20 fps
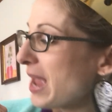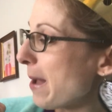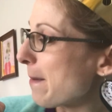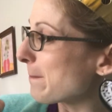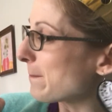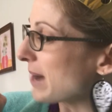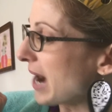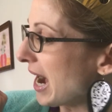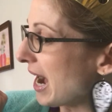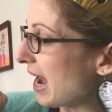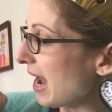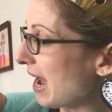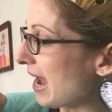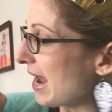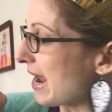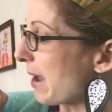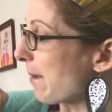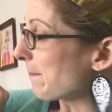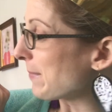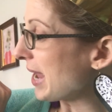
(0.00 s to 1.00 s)

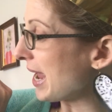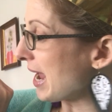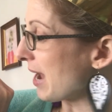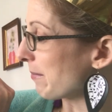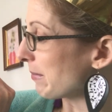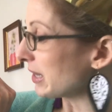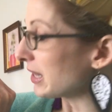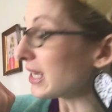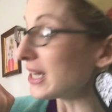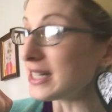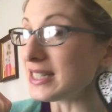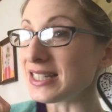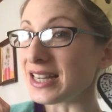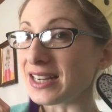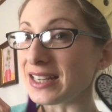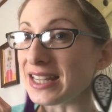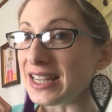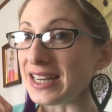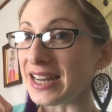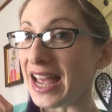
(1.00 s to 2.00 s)
by Pamela
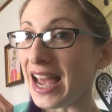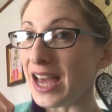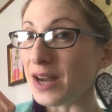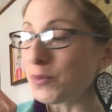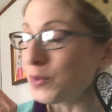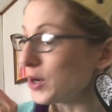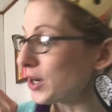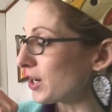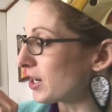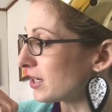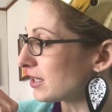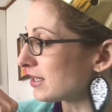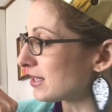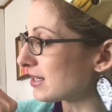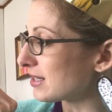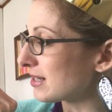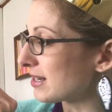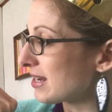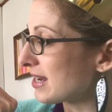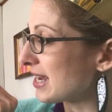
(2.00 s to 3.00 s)
Duncan
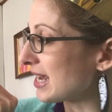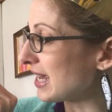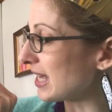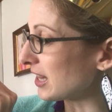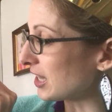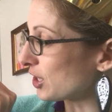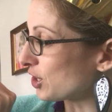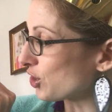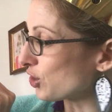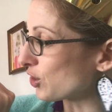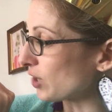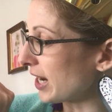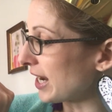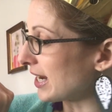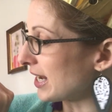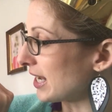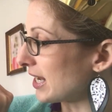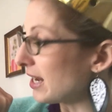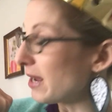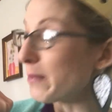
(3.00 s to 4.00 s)
Edwards,
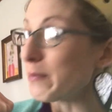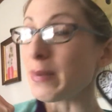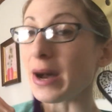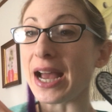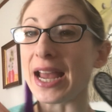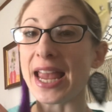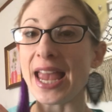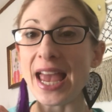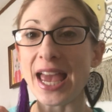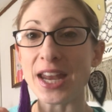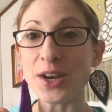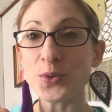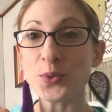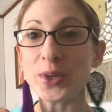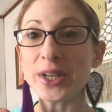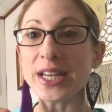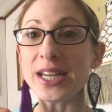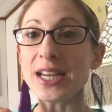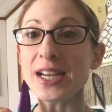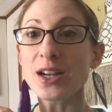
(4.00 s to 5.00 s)
illustrated by
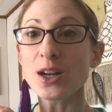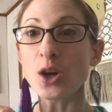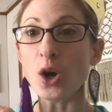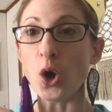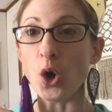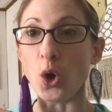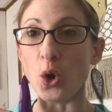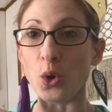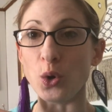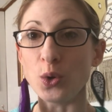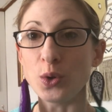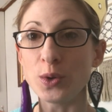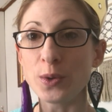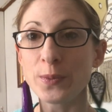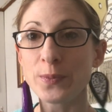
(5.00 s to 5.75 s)
Henry Cole.